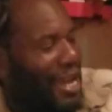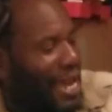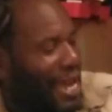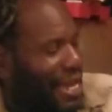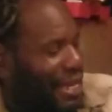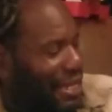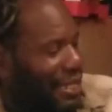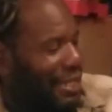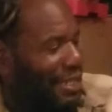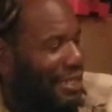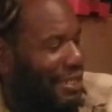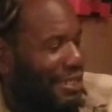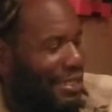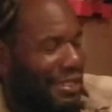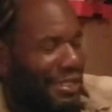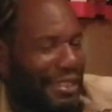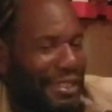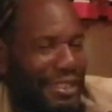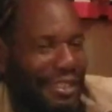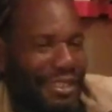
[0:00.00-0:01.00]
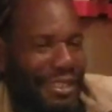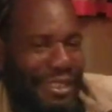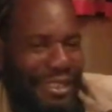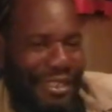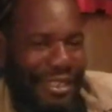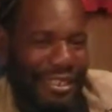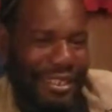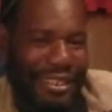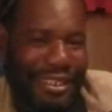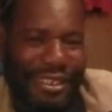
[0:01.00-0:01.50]
forget to like, share, and
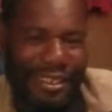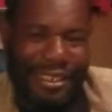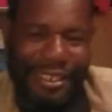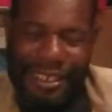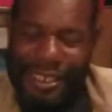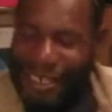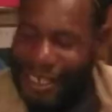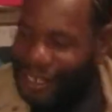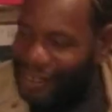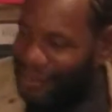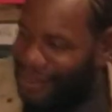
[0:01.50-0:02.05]
subscribe and